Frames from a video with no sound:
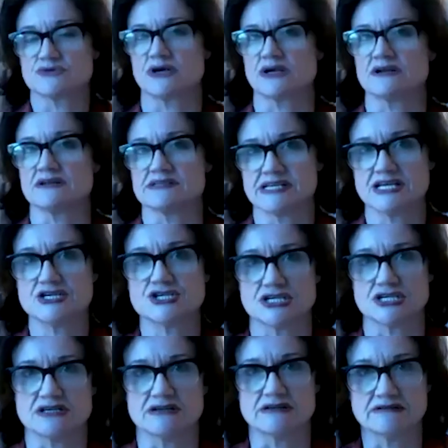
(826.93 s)

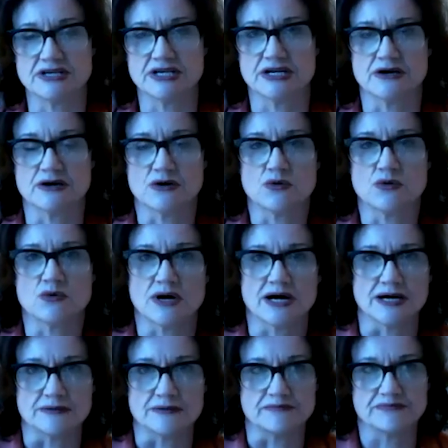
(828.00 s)
disorganization.
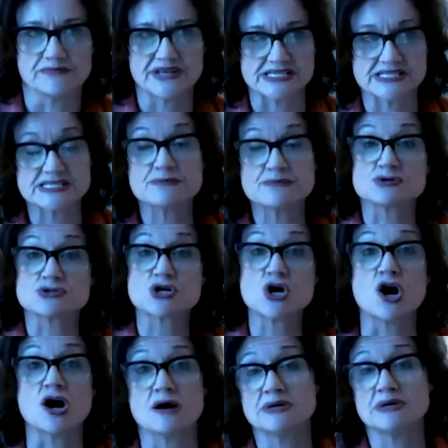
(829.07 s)
That's the most
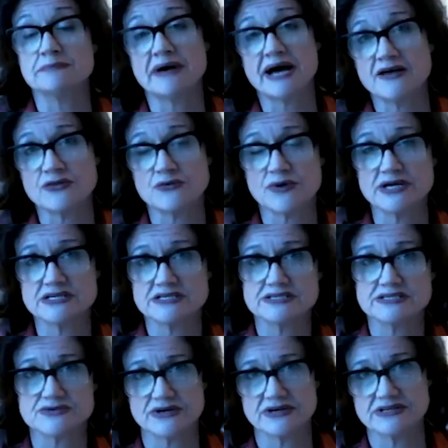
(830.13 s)
common pathway to
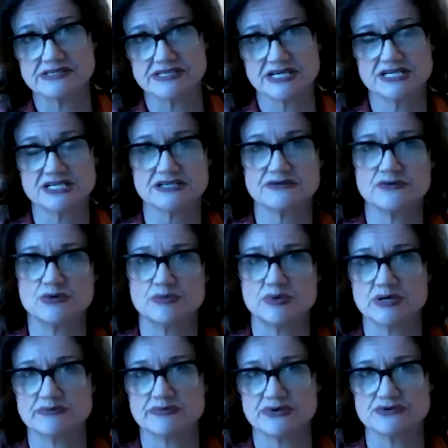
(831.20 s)
disorganization, would
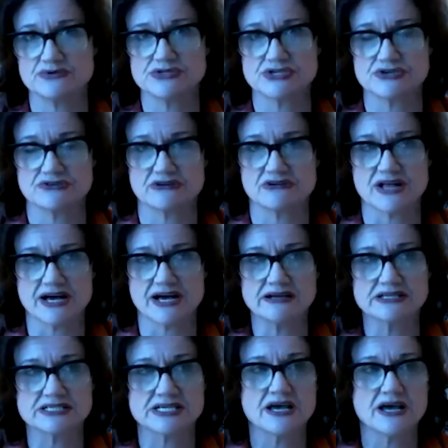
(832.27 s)
be abuse or
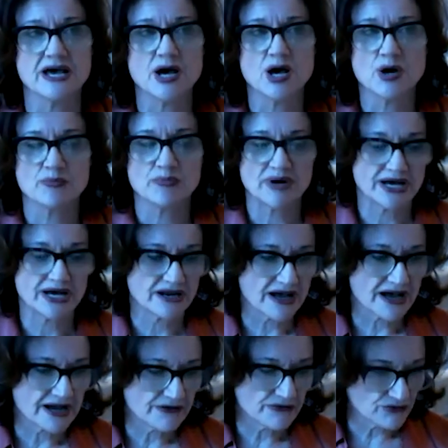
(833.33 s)
neglect. But
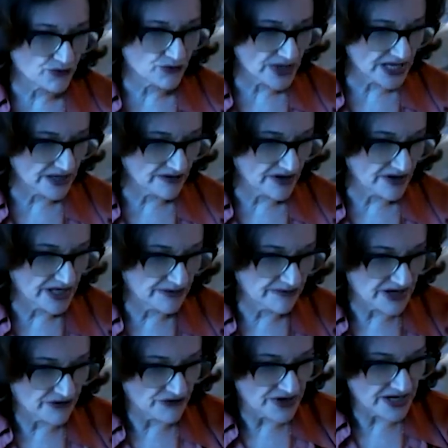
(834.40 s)
in
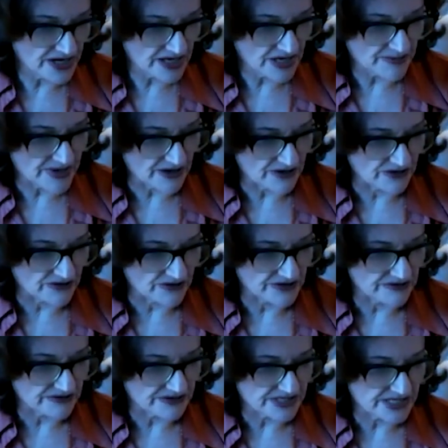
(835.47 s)
my reading about
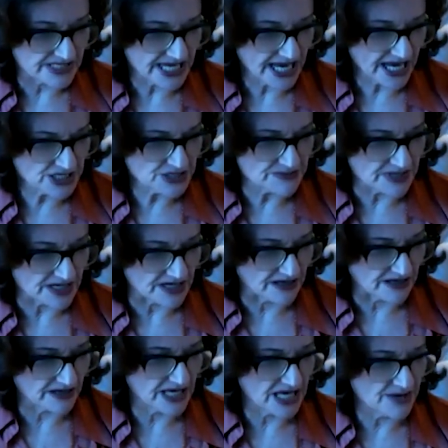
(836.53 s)
attachment,
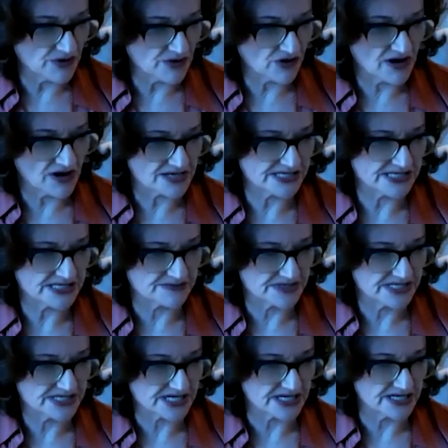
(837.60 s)
I came across some
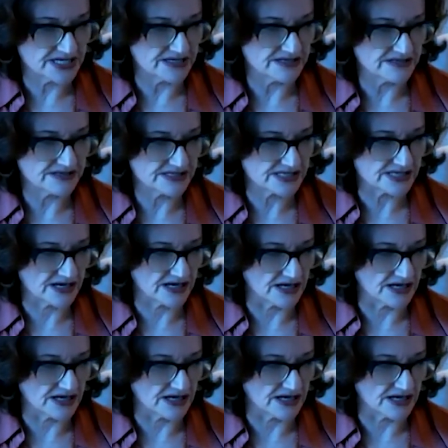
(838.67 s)
studies.